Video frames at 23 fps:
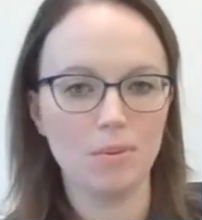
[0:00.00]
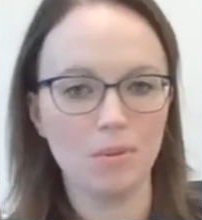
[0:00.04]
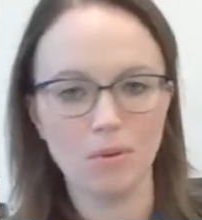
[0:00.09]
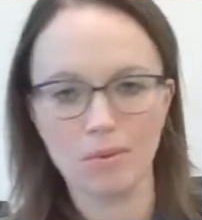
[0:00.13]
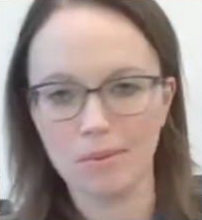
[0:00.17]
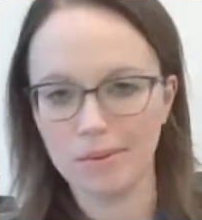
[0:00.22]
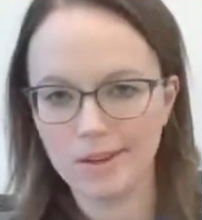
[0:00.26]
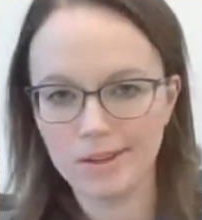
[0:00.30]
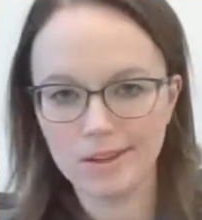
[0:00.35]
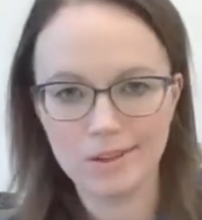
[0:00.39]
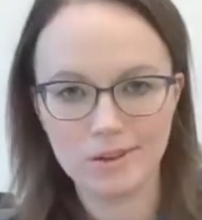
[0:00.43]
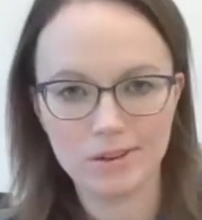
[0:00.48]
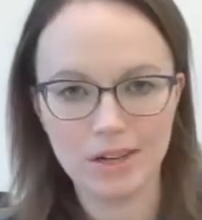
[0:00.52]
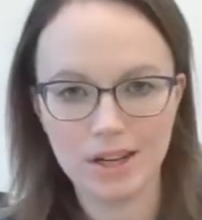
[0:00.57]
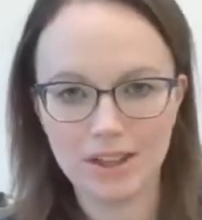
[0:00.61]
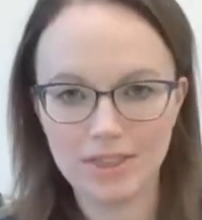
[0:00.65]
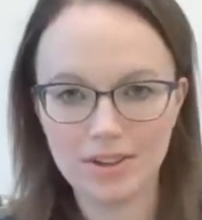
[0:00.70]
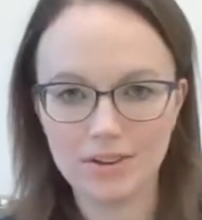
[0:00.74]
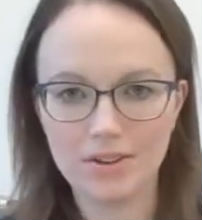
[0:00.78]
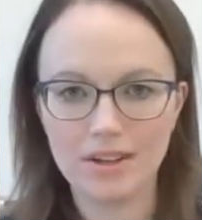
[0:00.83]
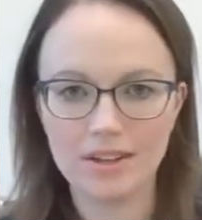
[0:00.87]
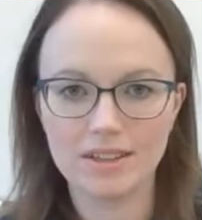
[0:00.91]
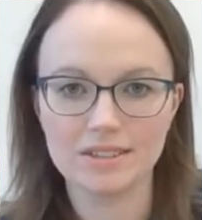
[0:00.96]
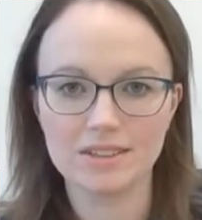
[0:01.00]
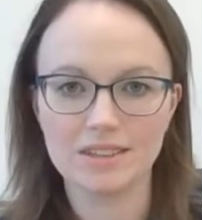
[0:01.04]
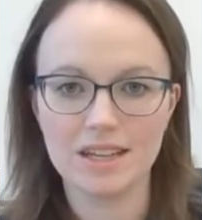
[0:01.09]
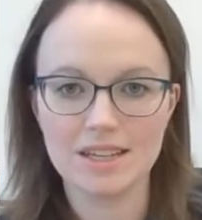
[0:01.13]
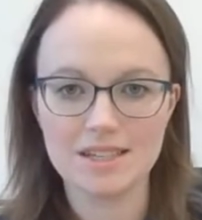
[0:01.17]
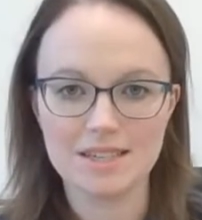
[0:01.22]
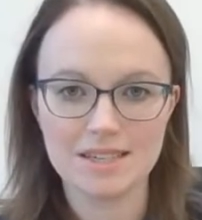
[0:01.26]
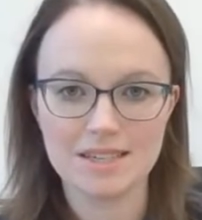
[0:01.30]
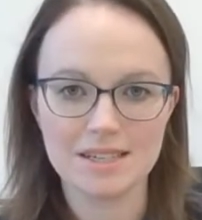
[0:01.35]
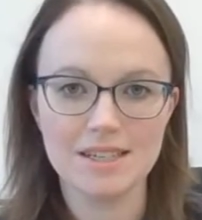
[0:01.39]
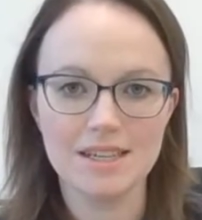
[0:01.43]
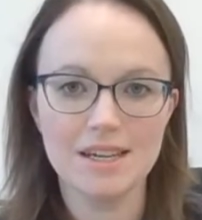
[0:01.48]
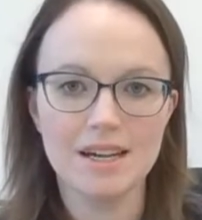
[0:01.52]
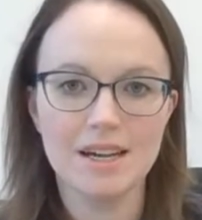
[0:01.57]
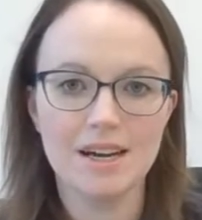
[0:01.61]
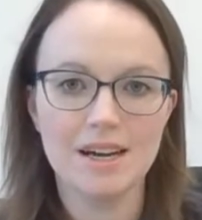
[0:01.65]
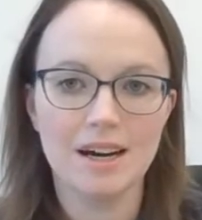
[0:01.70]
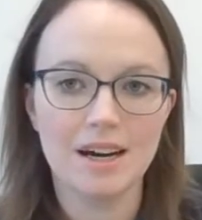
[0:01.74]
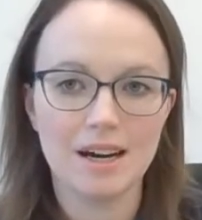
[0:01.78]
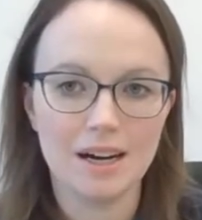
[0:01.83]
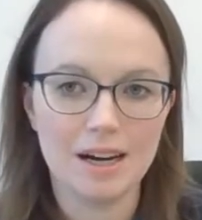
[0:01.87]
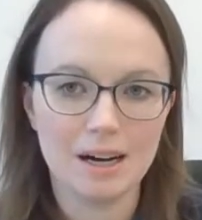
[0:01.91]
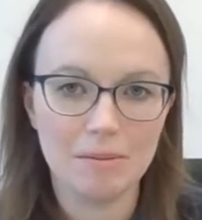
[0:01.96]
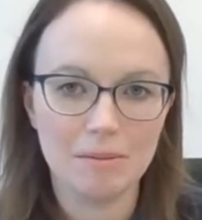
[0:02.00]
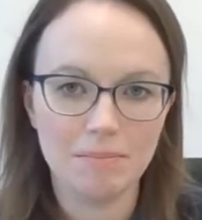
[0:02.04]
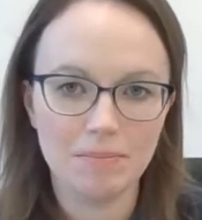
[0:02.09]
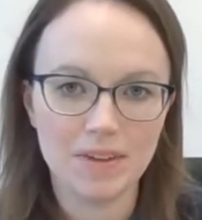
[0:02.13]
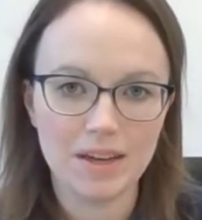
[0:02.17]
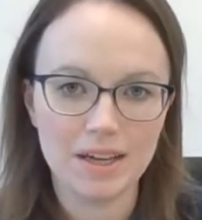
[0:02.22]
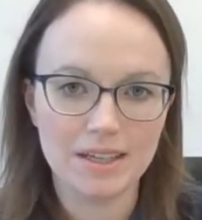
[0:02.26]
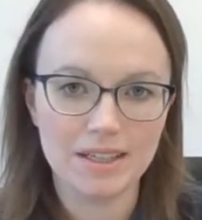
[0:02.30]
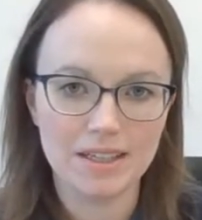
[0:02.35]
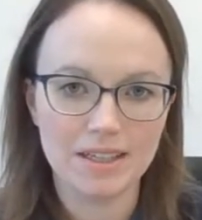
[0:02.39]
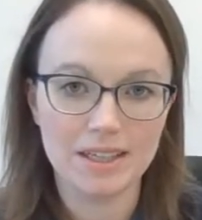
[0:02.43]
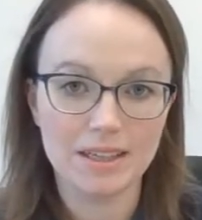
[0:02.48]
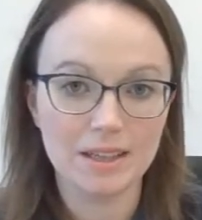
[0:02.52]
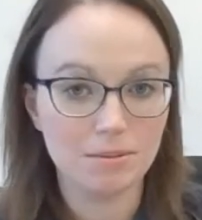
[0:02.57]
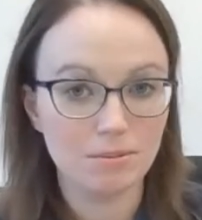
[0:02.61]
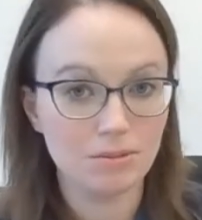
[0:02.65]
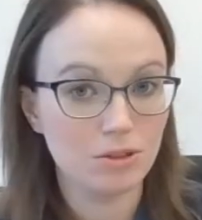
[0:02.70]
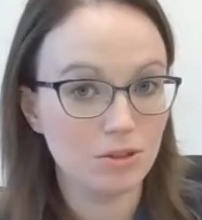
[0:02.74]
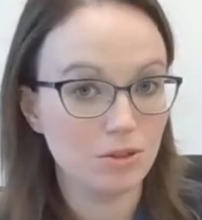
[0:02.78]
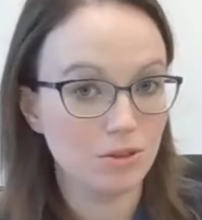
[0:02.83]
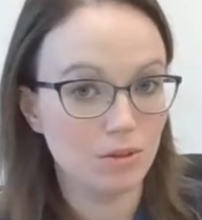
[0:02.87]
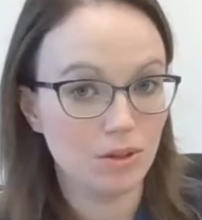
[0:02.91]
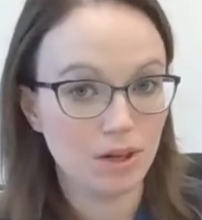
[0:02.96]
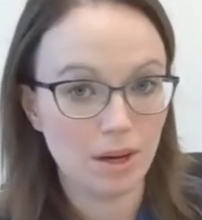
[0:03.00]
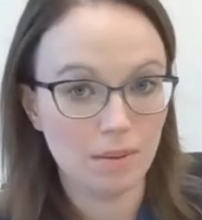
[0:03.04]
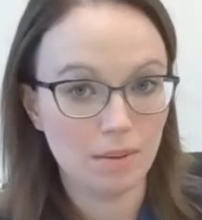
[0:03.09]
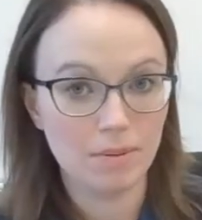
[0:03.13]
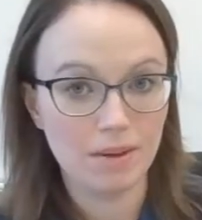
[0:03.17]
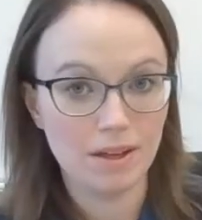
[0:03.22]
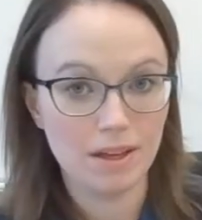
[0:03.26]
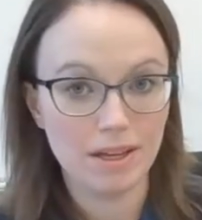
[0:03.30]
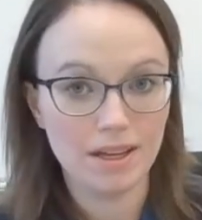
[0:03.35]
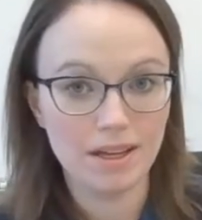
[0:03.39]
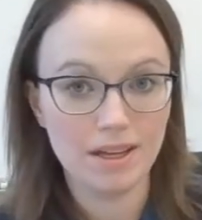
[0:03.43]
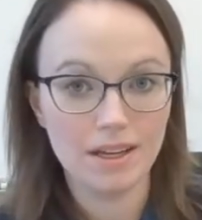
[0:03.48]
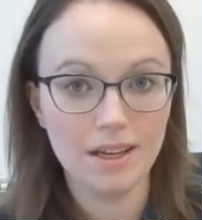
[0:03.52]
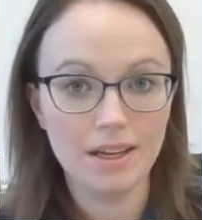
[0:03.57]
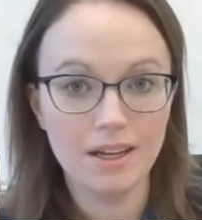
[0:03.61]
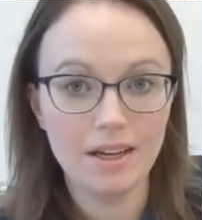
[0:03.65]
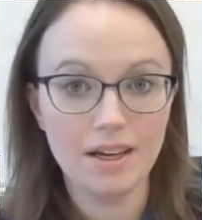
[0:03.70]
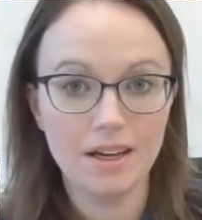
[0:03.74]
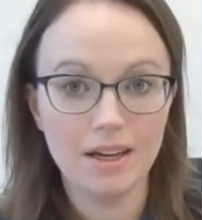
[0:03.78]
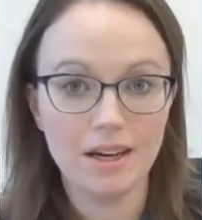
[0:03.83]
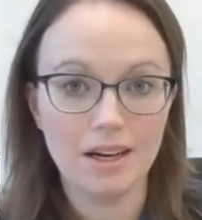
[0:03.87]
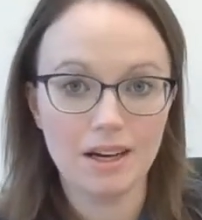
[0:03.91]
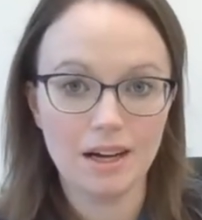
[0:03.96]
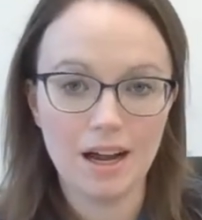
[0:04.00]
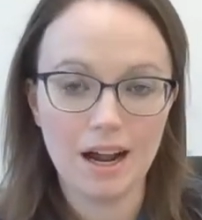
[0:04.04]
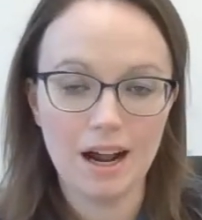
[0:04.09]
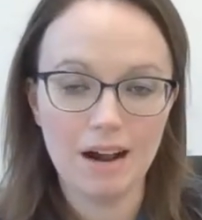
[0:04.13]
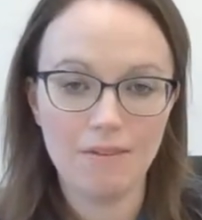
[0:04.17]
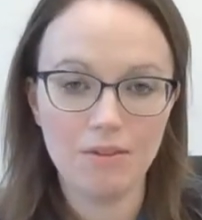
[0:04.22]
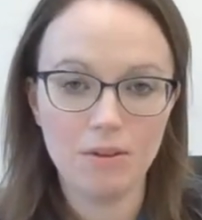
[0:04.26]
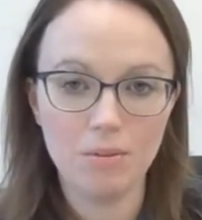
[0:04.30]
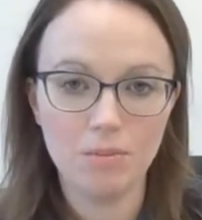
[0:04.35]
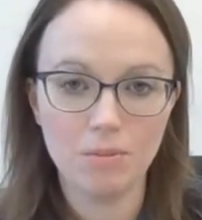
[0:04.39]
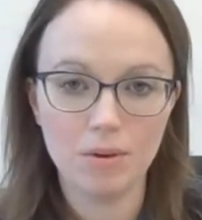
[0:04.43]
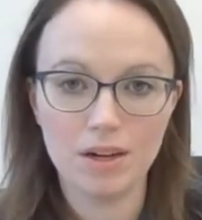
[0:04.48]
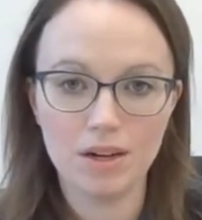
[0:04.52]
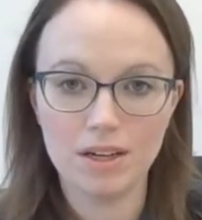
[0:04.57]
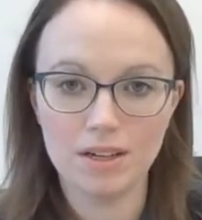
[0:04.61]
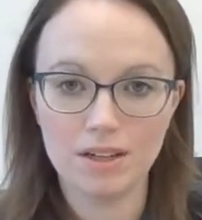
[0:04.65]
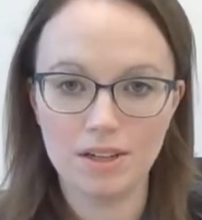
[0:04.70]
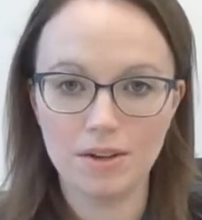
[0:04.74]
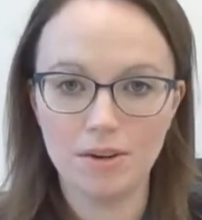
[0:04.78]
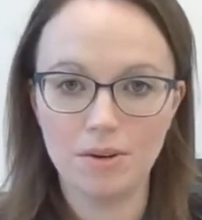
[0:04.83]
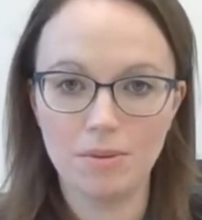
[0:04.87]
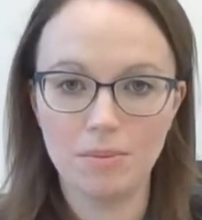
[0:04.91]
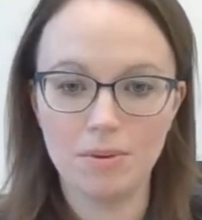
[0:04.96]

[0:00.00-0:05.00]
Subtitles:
or we can do it at their next lesson and get them tuned up and have them ready to go.